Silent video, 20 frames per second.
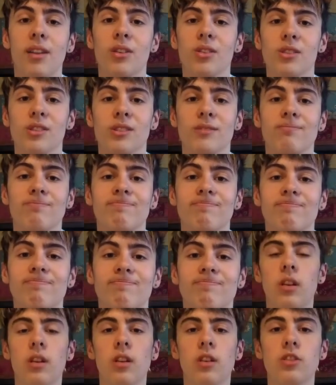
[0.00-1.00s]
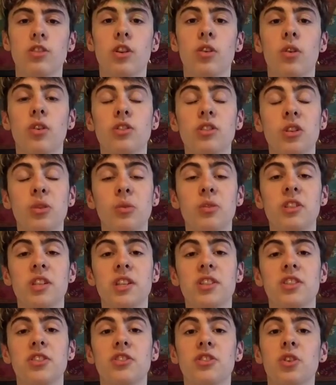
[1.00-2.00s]
loss. So onto
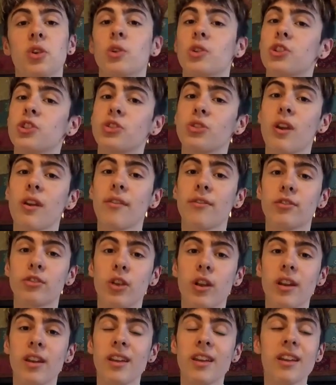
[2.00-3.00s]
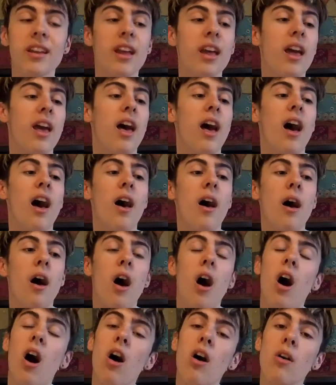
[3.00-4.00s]
resistance or strength training.
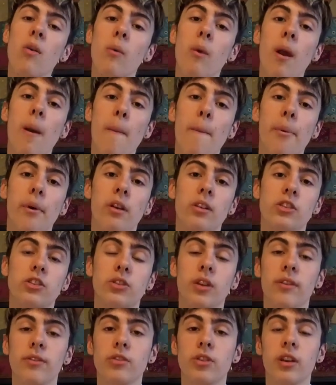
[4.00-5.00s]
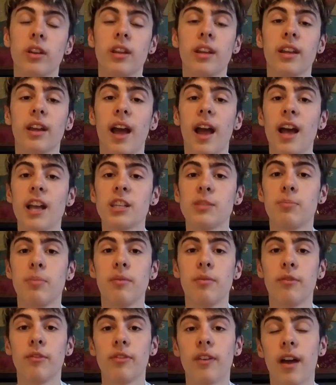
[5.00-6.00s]
High rep strength training has
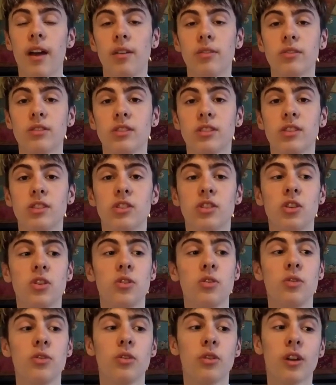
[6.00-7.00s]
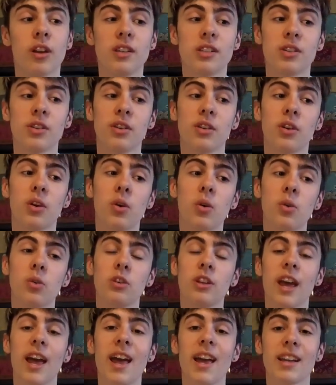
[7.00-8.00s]
been found to create something
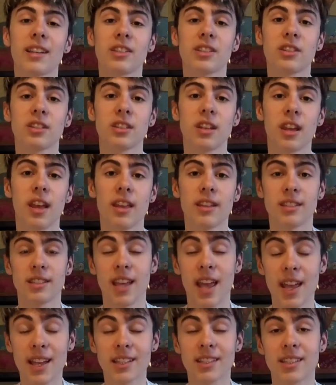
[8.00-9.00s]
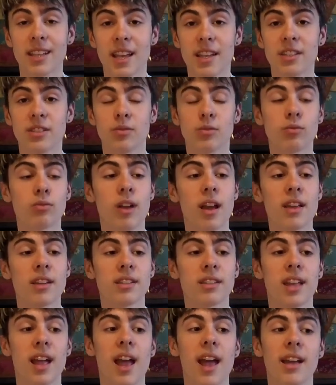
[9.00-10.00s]
called excess
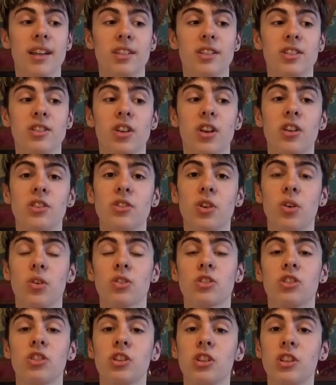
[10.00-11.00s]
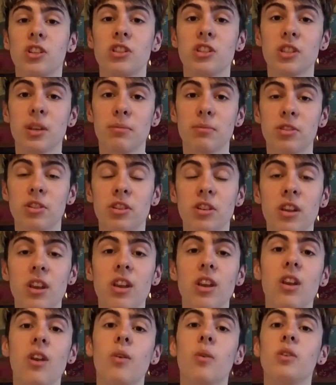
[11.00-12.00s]
rest exercise oxygen consumption,
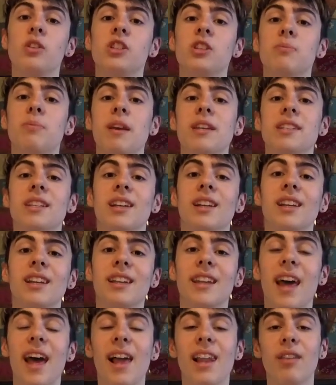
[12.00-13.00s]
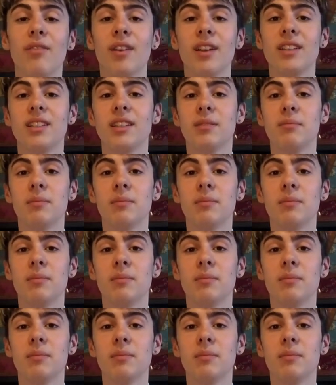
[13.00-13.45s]
which is basically an elevated